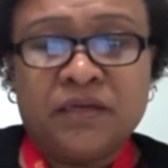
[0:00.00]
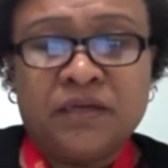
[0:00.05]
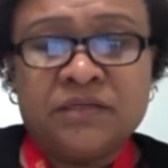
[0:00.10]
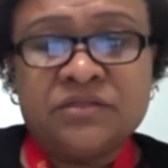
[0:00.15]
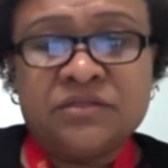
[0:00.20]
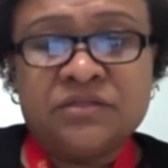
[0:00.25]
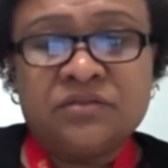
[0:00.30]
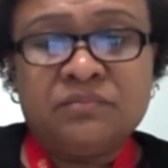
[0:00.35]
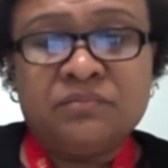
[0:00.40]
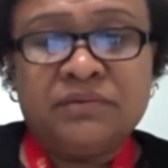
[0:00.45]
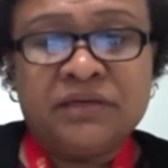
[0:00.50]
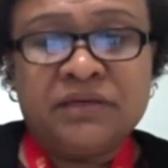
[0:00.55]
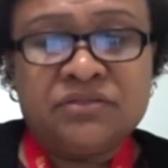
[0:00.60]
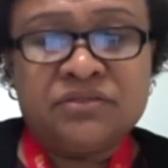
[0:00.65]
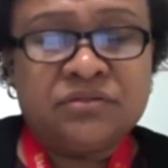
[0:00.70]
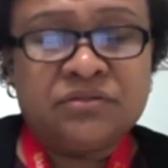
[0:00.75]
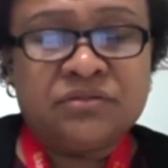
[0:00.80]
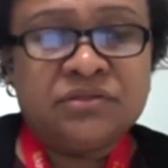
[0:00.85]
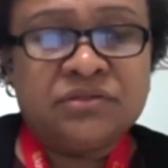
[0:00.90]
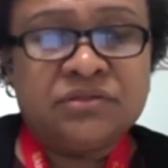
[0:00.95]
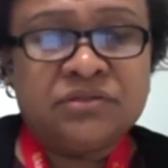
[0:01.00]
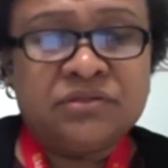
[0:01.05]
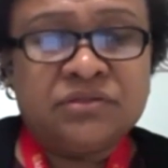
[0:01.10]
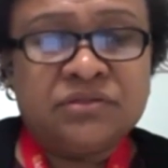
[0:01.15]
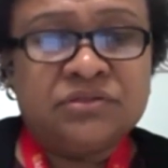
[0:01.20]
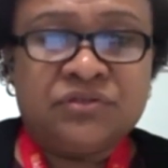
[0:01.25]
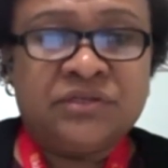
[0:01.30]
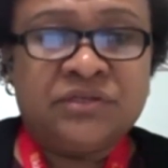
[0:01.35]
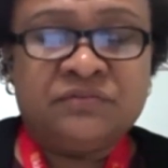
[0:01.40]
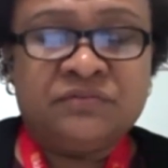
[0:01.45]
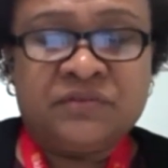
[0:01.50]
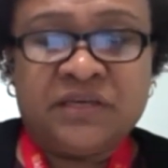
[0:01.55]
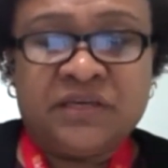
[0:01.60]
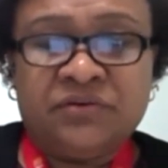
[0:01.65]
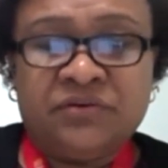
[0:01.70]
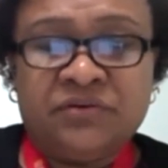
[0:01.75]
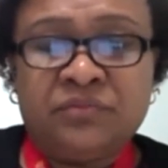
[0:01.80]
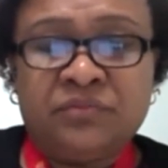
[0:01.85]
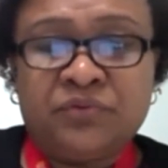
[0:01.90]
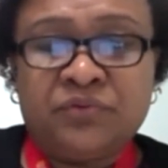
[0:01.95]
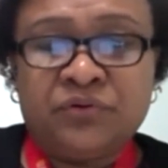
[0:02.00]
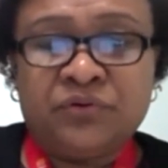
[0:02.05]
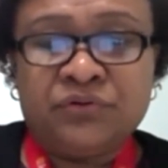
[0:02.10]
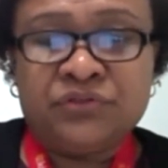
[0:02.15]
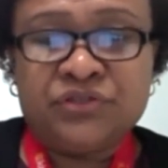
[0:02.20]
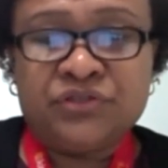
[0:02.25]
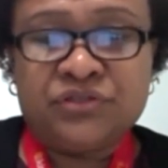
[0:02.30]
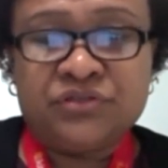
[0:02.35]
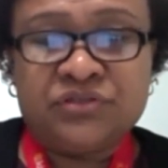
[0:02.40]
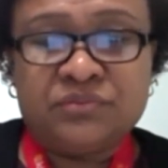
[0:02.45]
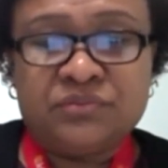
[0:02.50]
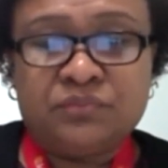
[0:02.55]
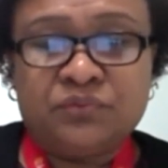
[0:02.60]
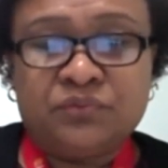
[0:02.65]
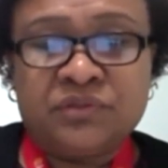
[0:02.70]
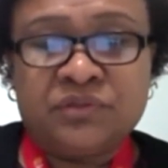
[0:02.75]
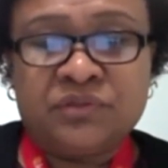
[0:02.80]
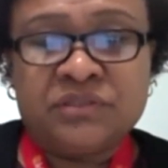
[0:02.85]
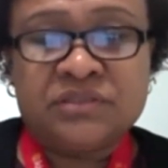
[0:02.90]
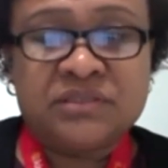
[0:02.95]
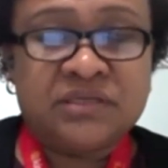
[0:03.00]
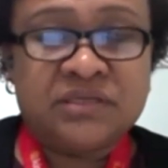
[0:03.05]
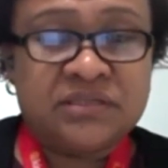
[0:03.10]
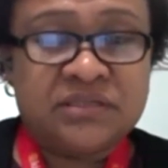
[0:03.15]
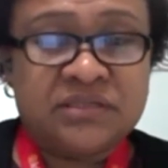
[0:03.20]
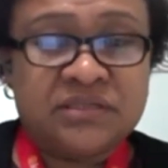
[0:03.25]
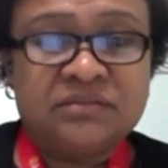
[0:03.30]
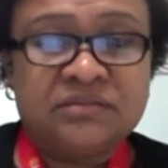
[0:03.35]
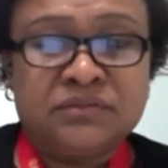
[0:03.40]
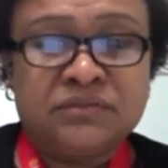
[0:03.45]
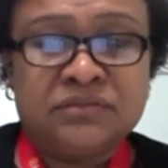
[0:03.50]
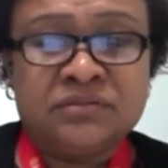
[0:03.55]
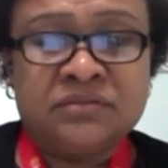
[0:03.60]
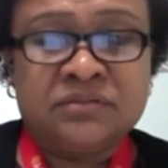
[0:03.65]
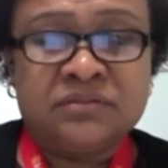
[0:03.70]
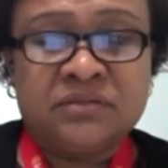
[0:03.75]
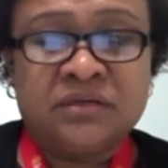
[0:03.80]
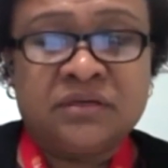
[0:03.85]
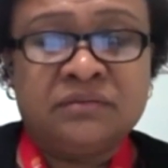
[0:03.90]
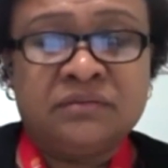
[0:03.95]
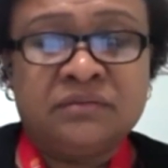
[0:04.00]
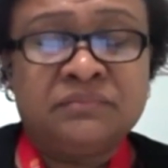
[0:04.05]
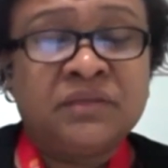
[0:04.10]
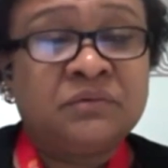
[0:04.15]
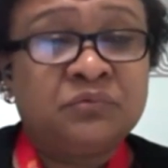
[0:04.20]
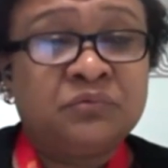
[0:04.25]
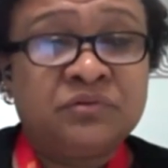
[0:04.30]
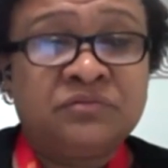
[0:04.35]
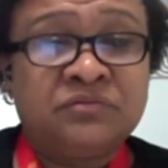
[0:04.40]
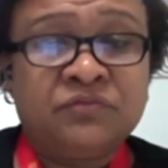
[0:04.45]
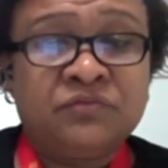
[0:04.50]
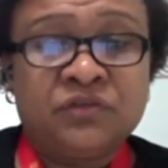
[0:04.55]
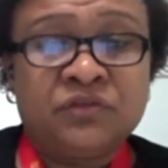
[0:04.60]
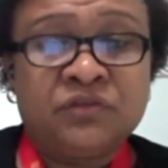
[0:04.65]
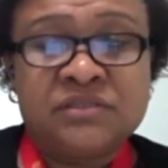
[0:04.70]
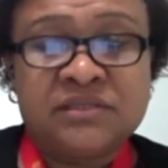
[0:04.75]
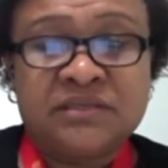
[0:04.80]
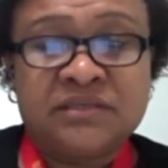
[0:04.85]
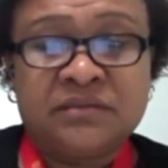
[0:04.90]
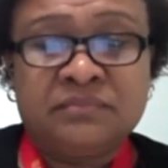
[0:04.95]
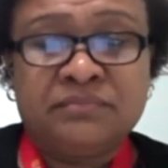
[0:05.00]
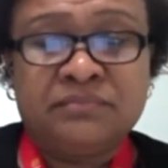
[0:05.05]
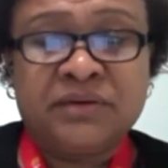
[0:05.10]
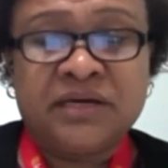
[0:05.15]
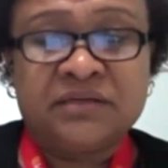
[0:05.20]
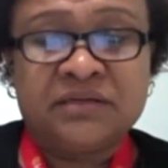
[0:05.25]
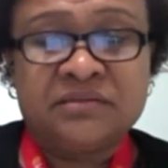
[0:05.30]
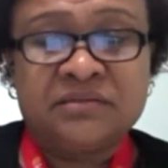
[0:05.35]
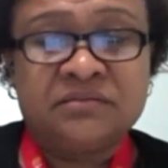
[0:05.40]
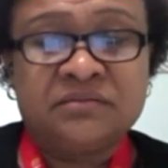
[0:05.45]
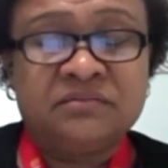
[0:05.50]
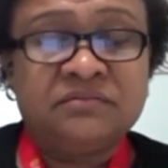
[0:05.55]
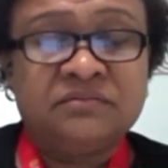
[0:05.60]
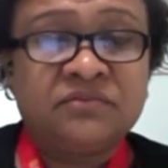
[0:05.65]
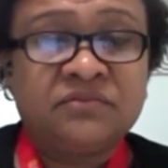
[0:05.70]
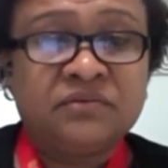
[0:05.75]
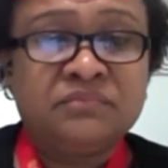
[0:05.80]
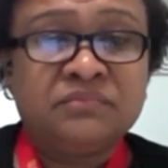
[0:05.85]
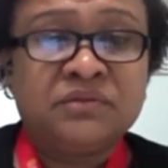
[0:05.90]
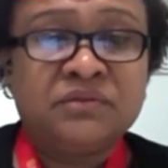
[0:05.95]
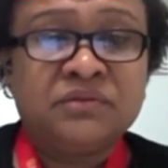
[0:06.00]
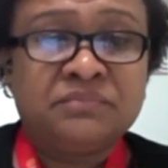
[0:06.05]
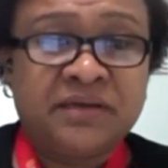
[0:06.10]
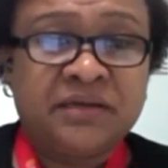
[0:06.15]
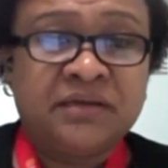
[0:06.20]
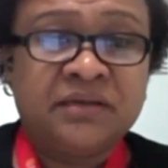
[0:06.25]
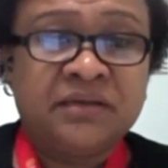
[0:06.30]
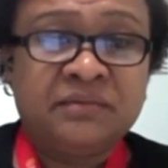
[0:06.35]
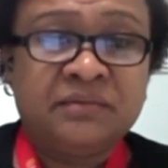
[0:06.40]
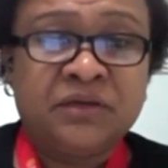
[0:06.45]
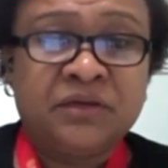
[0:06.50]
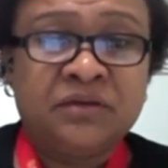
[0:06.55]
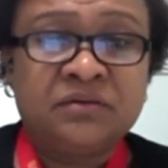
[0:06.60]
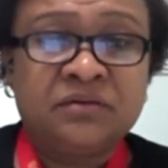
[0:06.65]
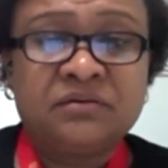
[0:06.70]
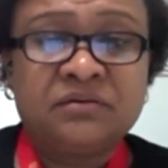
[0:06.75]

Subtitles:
So the bank took a duty of care approach to support its customers that were adversely impacted from the pandemic.